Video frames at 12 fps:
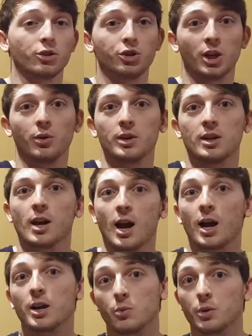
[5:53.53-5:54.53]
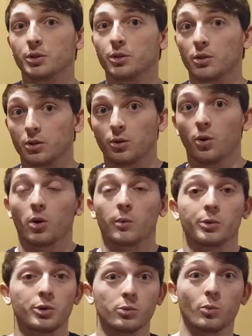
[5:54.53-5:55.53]
Shelly and I went to the store,
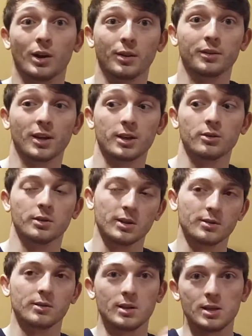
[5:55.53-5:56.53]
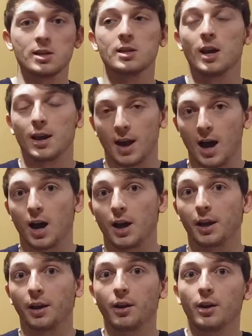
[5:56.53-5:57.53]
which is why the title is E and I,